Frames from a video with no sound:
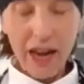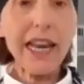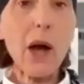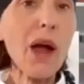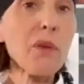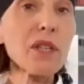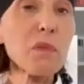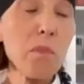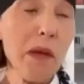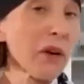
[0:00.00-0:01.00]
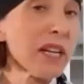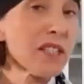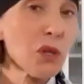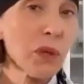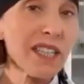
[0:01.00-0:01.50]
Now, I was
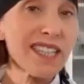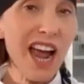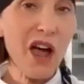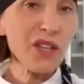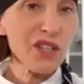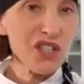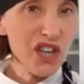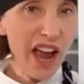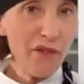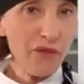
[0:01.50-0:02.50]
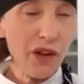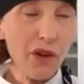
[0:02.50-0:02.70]
married to an Italian chef.